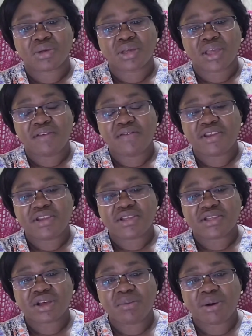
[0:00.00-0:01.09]
even in the
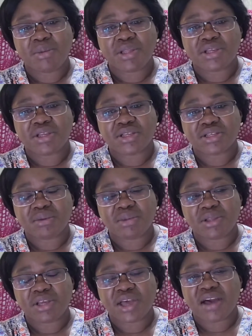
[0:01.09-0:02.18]
summer, but in the summer
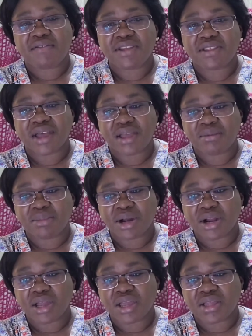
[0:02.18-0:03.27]
they have the night
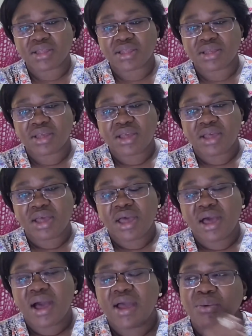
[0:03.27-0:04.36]
market.
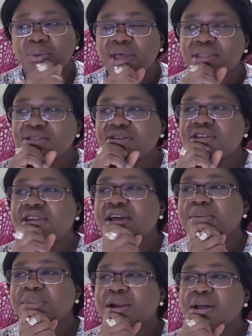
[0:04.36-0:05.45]
I went to the night
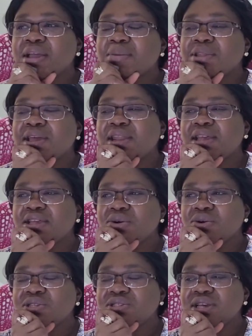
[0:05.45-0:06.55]
market, but I didn't go
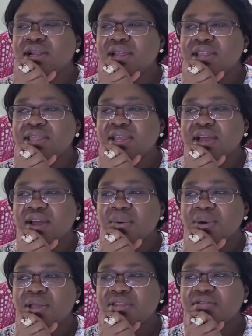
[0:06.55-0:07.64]
and sell anything. I
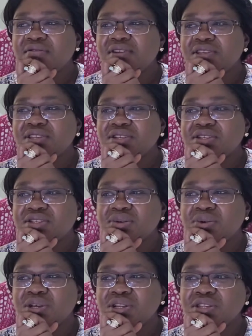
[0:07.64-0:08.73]
went and visit to see
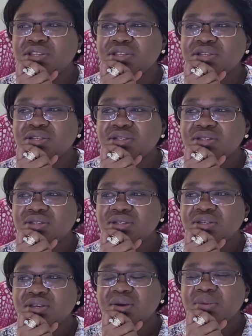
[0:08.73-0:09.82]

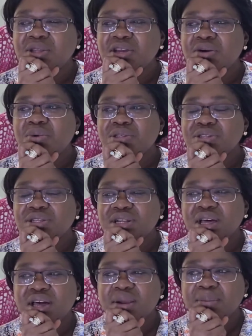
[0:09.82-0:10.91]
but there wasn't a
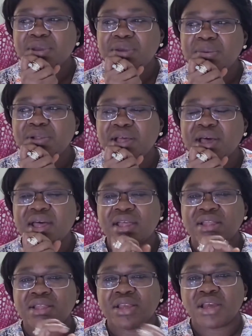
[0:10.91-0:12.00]
lot of people.
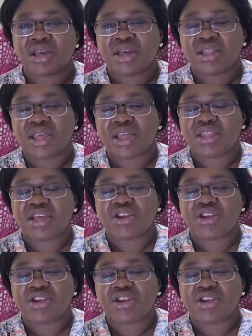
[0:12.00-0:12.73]
And then they